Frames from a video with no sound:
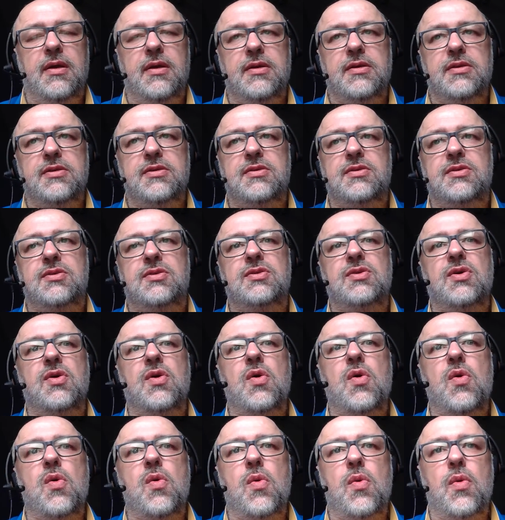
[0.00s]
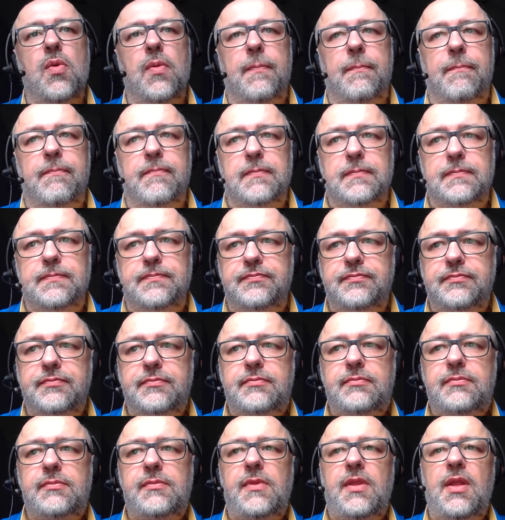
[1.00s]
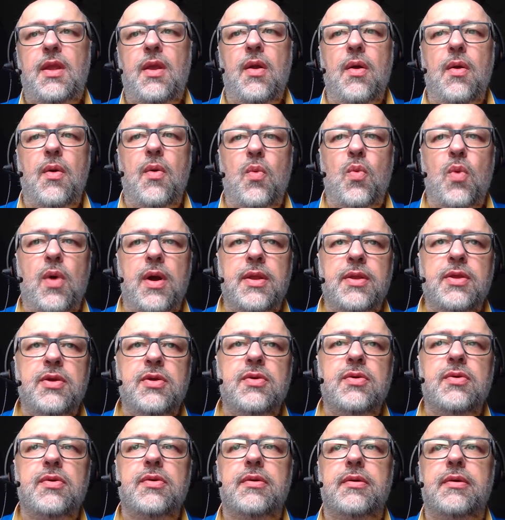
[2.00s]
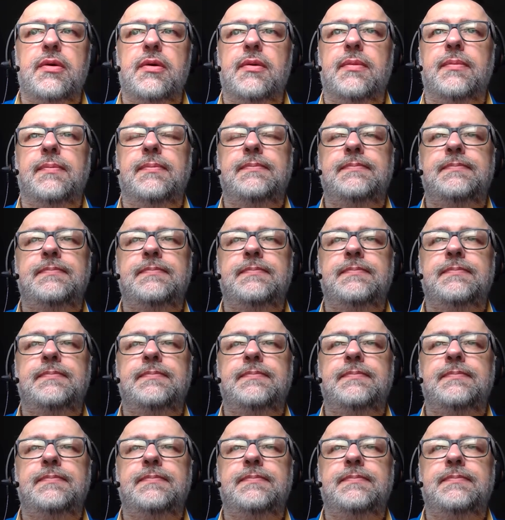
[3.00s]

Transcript: So when you're